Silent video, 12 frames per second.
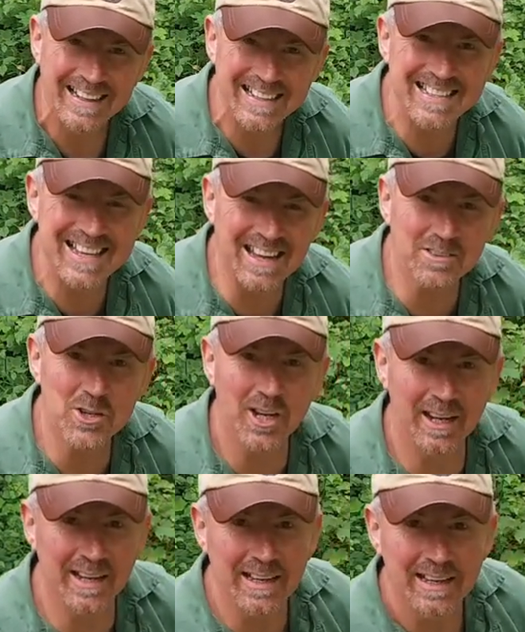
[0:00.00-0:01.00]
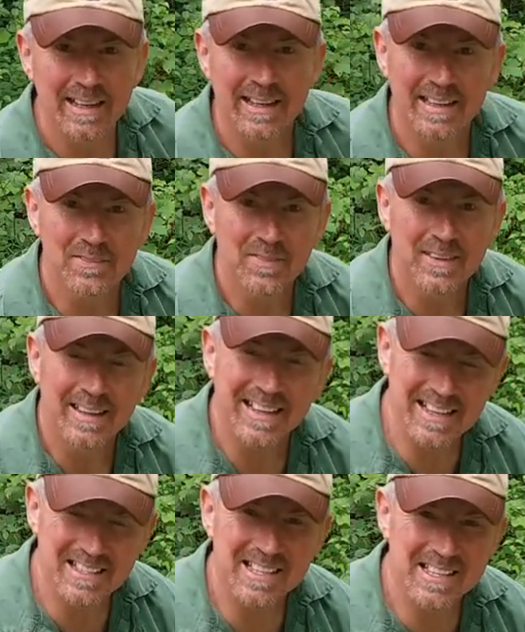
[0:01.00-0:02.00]
Essentially,
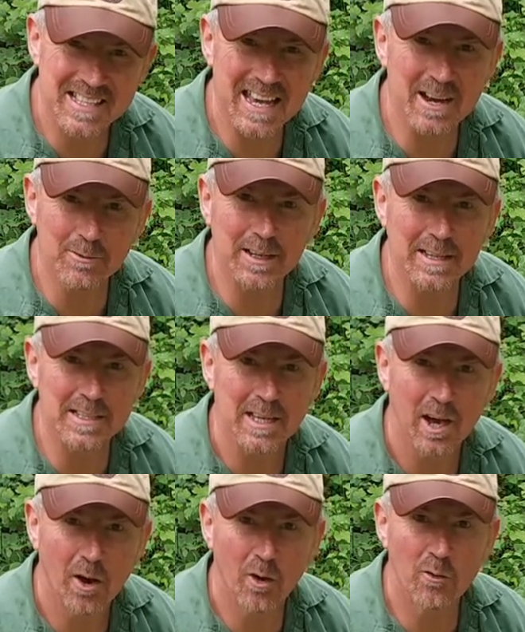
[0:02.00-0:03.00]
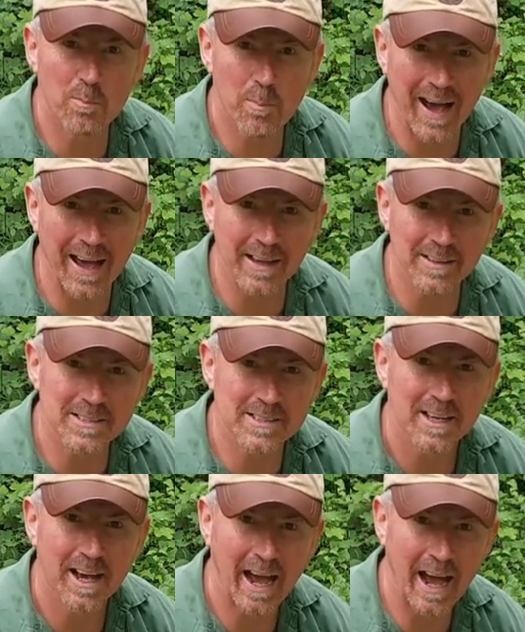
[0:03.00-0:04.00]
it's a series of bags
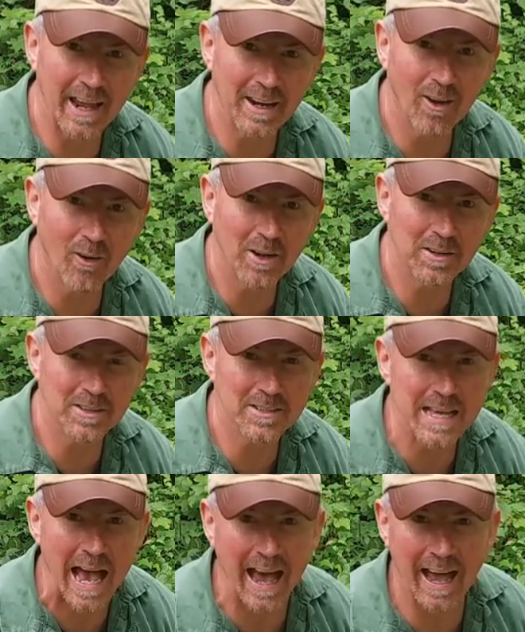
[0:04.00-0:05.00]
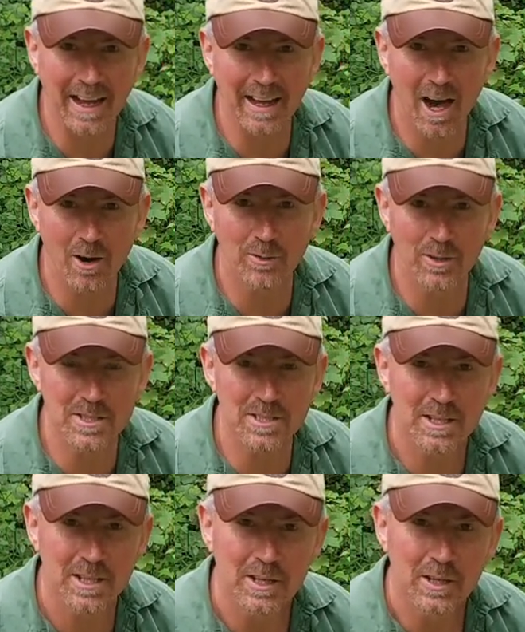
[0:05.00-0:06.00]
and liners and covers